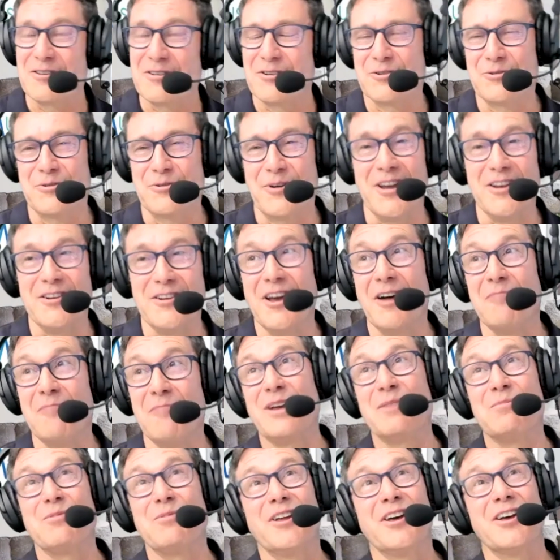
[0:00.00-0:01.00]
Great. Yeah,
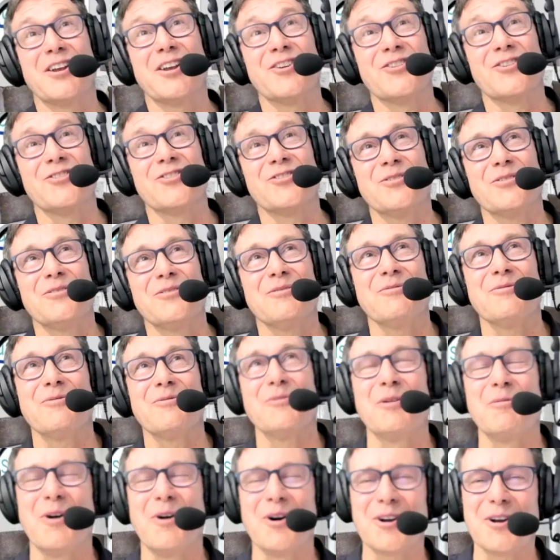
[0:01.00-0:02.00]
people hit us.
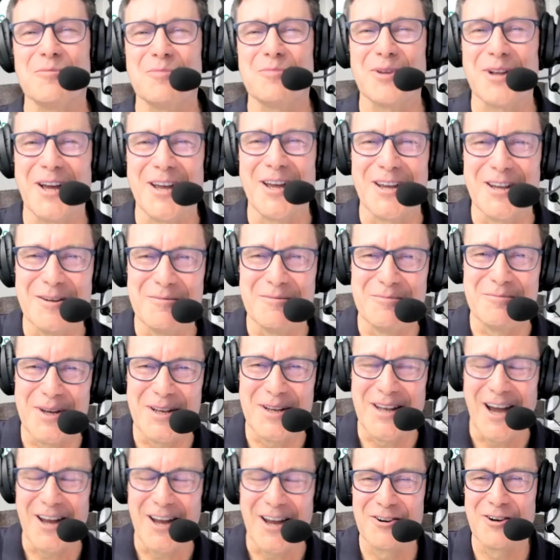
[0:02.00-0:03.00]
We won't complain, but
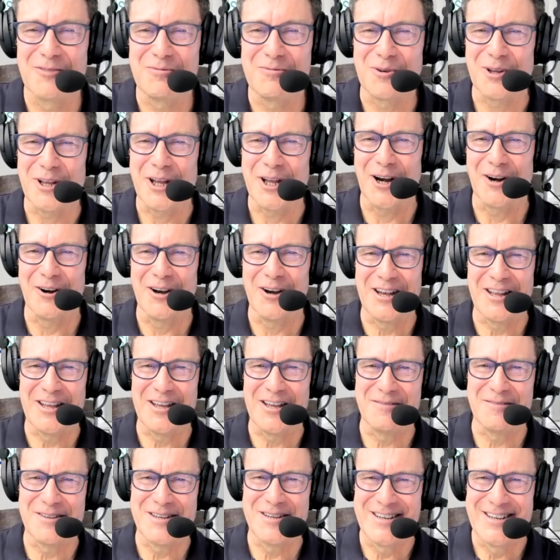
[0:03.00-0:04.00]
I don't know if we'll air any
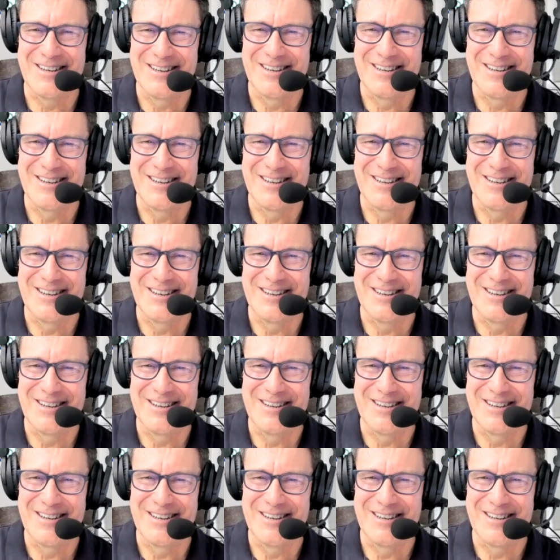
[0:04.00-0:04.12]
of it.